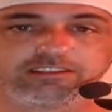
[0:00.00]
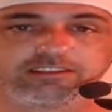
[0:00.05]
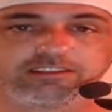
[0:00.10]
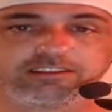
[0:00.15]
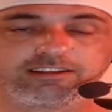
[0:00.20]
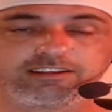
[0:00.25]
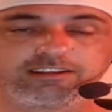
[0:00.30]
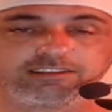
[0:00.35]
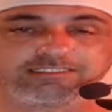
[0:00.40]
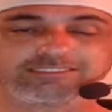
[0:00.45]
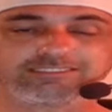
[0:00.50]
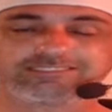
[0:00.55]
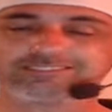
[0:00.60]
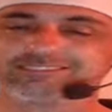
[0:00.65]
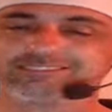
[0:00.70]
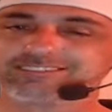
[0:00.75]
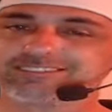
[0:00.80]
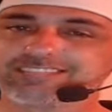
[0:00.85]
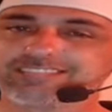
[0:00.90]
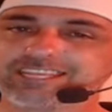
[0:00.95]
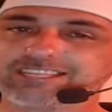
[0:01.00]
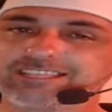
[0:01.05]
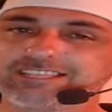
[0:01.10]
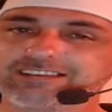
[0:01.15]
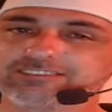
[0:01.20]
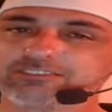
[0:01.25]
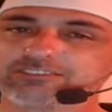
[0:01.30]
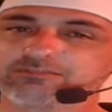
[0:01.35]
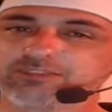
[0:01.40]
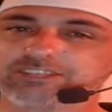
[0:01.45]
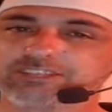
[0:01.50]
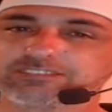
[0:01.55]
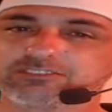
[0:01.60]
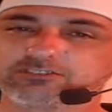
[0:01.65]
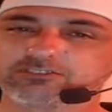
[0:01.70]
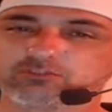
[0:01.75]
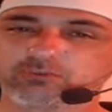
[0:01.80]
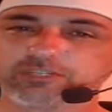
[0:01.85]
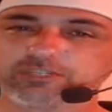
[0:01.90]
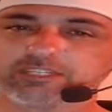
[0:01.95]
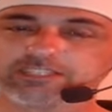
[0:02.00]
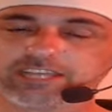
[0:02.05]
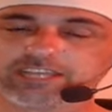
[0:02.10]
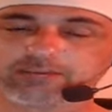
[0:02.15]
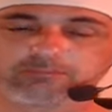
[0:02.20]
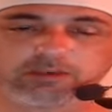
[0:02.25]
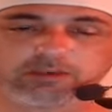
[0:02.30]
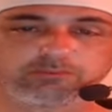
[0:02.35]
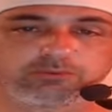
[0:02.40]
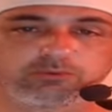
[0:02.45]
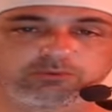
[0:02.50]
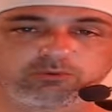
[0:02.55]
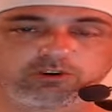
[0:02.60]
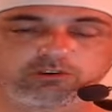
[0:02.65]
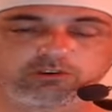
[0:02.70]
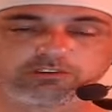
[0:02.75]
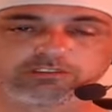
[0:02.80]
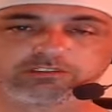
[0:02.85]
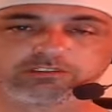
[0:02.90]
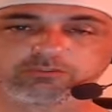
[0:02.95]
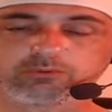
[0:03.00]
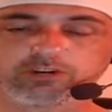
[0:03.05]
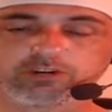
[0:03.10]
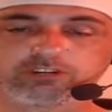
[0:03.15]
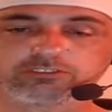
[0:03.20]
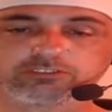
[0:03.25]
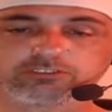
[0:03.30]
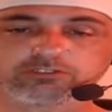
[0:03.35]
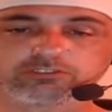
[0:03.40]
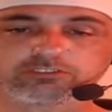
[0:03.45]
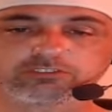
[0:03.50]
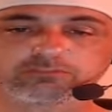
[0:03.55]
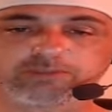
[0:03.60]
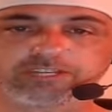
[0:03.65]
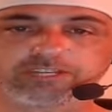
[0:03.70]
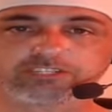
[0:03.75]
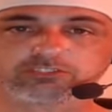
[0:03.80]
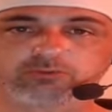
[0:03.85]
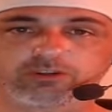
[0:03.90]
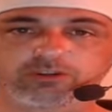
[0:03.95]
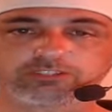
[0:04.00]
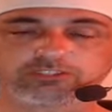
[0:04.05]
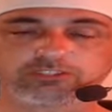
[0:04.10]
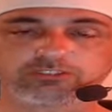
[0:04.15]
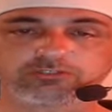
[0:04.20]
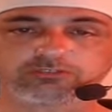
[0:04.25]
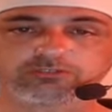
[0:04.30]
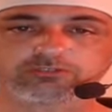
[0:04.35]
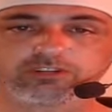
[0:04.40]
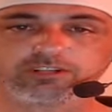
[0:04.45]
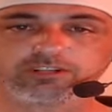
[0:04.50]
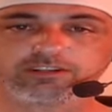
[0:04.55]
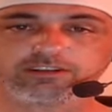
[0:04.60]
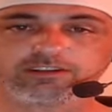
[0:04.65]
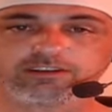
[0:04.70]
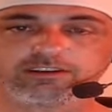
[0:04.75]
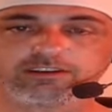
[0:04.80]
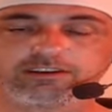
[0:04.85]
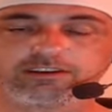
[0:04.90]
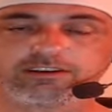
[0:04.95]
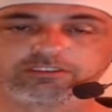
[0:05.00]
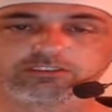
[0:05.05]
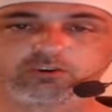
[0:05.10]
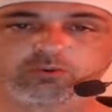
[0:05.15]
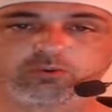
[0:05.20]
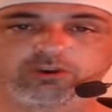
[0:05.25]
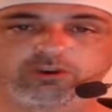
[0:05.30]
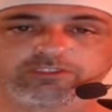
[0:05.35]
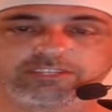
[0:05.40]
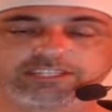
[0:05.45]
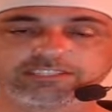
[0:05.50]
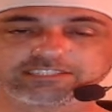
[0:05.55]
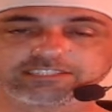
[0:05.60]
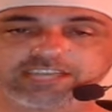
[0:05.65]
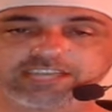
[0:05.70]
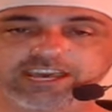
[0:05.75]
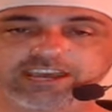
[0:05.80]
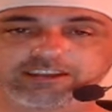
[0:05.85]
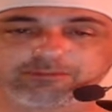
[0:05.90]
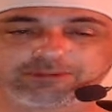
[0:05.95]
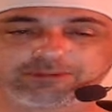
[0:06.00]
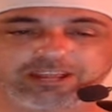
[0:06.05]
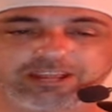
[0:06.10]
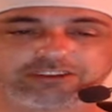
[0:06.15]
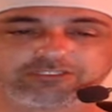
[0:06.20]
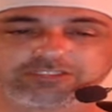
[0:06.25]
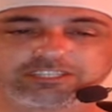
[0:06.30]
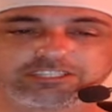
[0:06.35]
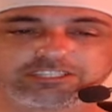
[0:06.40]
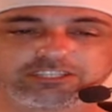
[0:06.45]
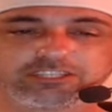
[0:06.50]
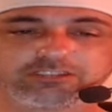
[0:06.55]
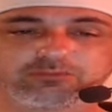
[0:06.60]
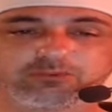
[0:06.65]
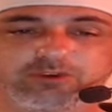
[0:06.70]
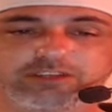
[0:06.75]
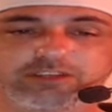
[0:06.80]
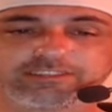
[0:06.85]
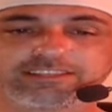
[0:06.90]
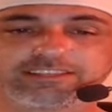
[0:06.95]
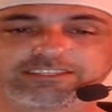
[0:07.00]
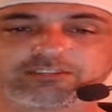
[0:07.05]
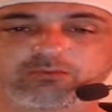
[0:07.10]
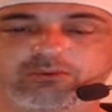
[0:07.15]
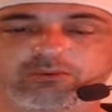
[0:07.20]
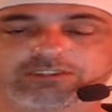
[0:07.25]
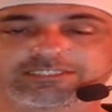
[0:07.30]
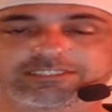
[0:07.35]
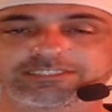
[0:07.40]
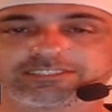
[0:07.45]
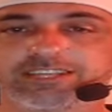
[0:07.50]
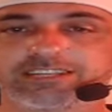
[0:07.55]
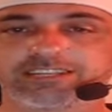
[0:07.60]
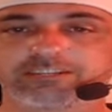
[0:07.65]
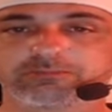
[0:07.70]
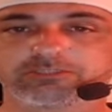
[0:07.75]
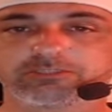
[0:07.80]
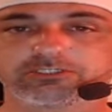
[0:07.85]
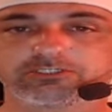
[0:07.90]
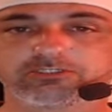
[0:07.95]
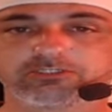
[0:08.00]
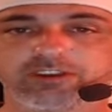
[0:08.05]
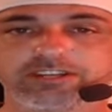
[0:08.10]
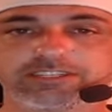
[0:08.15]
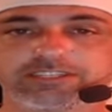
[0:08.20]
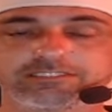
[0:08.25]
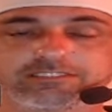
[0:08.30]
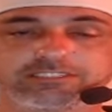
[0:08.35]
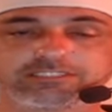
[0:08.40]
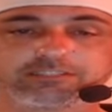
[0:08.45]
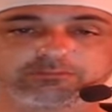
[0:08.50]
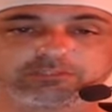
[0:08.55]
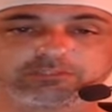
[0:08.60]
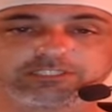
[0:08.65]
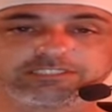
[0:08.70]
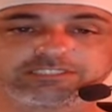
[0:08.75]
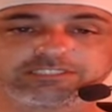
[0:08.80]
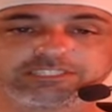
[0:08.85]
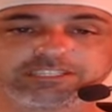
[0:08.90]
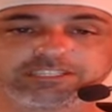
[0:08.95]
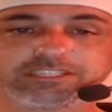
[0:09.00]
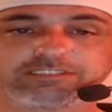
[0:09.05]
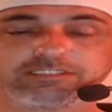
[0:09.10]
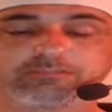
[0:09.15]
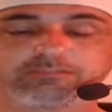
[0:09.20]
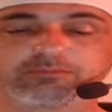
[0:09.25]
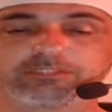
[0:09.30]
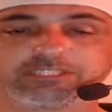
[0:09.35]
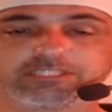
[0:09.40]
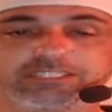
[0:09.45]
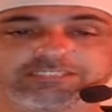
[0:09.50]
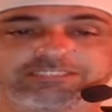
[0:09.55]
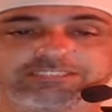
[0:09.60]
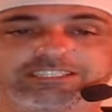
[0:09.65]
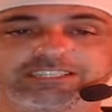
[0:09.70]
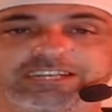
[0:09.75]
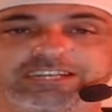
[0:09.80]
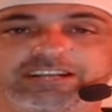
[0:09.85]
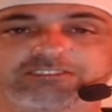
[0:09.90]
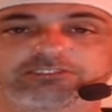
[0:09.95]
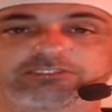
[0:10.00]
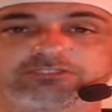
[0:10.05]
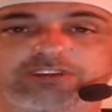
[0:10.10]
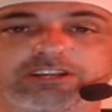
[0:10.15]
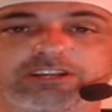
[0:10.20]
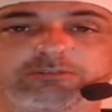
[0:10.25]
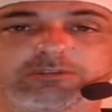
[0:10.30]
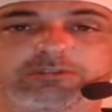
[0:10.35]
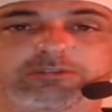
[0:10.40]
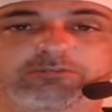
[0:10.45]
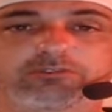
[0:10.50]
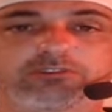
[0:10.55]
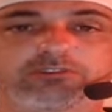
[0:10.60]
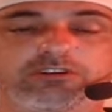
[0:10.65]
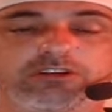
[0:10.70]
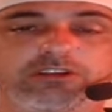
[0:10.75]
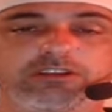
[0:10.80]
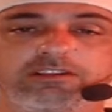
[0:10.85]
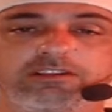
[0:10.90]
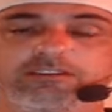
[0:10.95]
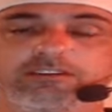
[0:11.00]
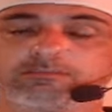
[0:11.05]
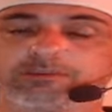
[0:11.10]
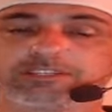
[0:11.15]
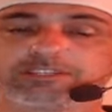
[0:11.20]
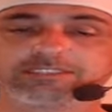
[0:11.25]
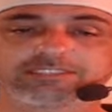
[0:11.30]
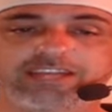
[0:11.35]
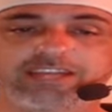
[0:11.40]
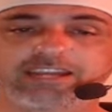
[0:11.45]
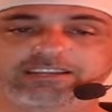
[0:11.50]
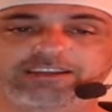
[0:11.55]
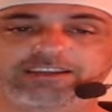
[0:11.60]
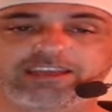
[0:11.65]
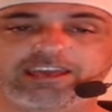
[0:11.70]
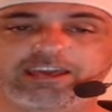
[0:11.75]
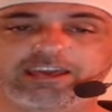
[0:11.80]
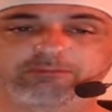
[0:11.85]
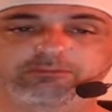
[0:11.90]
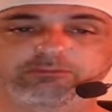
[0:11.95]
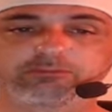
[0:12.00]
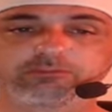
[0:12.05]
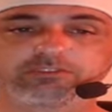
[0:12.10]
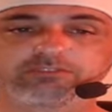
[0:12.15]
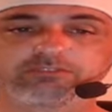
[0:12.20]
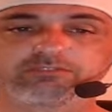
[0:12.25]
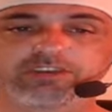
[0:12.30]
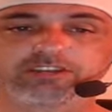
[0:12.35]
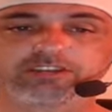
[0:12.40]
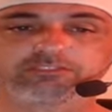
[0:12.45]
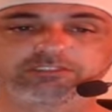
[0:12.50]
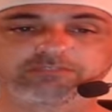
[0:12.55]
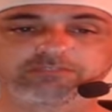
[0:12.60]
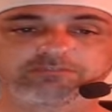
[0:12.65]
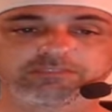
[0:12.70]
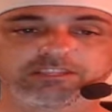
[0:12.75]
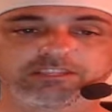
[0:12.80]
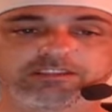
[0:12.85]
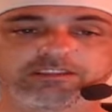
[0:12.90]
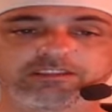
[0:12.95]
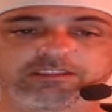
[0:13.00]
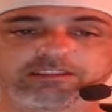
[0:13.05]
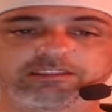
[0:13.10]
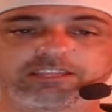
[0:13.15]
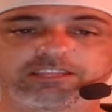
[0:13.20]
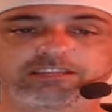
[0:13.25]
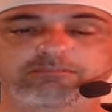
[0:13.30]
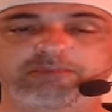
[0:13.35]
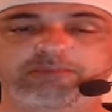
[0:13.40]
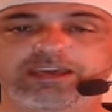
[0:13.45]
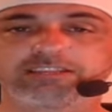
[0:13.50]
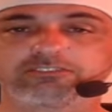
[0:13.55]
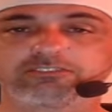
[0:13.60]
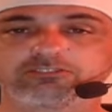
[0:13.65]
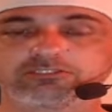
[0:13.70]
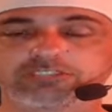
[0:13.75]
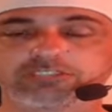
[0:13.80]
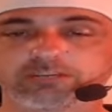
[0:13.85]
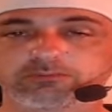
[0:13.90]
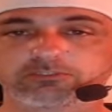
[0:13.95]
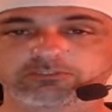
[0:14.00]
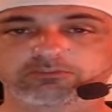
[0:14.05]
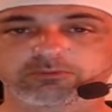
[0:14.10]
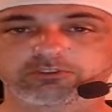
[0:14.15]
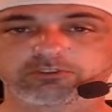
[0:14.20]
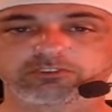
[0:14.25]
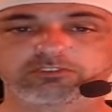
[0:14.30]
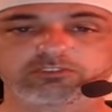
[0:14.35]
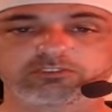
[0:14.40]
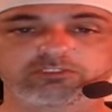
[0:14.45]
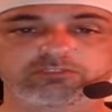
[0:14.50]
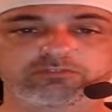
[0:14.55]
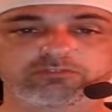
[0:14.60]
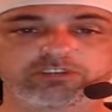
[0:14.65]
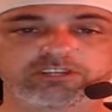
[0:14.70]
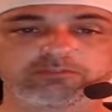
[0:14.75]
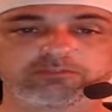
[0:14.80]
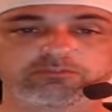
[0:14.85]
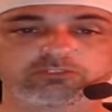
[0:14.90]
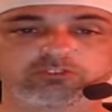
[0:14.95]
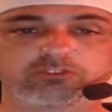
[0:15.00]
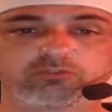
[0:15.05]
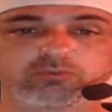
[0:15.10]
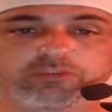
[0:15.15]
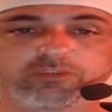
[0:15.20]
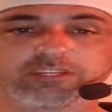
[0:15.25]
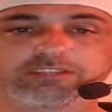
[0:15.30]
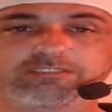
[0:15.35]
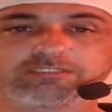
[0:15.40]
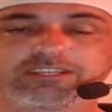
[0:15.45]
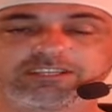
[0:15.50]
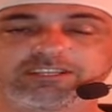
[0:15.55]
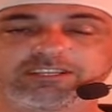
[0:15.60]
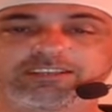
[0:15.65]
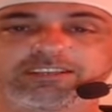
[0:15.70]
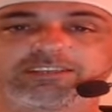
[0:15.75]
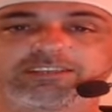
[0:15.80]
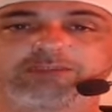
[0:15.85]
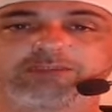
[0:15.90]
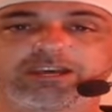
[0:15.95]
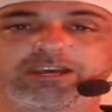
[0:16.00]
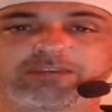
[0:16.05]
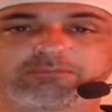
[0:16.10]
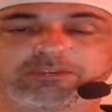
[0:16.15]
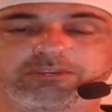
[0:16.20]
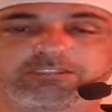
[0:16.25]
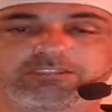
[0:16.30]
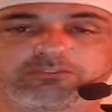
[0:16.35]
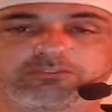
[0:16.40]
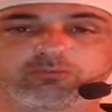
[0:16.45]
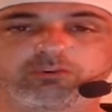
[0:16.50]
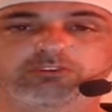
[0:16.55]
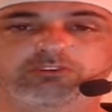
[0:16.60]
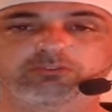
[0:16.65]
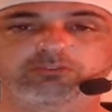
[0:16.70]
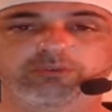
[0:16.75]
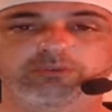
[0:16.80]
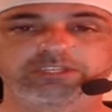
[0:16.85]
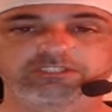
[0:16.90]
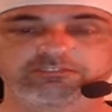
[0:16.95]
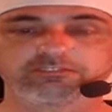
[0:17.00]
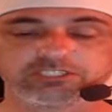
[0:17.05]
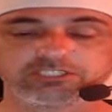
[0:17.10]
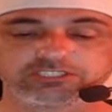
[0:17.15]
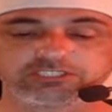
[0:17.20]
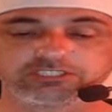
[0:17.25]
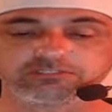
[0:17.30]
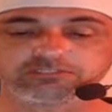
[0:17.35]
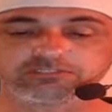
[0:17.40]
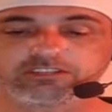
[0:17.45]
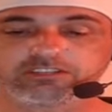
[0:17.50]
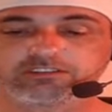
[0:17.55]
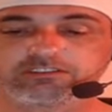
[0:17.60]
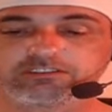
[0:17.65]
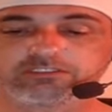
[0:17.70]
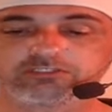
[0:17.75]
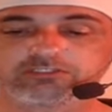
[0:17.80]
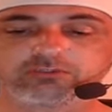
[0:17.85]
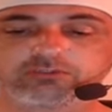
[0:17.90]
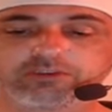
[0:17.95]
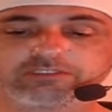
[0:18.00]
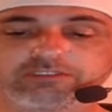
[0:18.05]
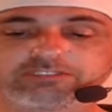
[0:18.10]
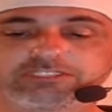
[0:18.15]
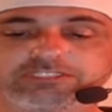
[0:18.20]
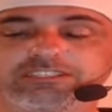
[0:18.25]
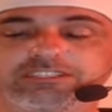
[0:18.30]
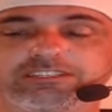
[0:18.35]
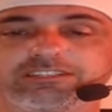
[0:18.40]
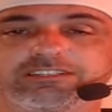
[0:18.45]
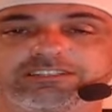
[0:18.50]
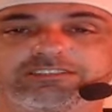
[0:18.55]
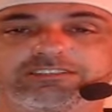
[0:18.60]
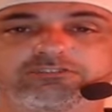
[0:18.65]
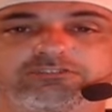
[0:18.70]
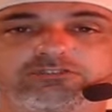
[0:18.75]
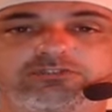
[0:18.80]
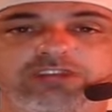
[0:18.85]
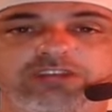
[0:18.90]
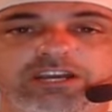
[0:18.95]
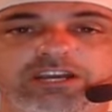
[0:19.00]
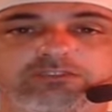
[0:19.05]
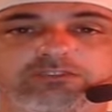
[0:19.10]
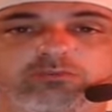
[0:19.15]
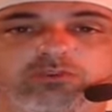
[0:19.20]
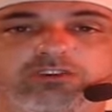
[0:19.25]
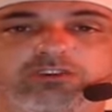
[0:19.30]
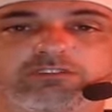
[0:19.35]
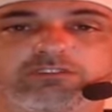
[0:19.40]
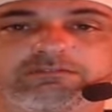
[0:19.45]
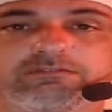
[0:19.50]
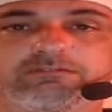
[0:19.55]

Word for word: Uh, takedown defense is weak. That might be where, where Uros Medich wants to Uh, go on the attack, but I don't think he will. I think he wants to stand up and strike because he can believe he can. He believes he can outstrike people, but it's not going to happen with a veteran like Matthew Semelsberger. Look for him to win, in my opinion, welterweight division, U F C two ninety-one.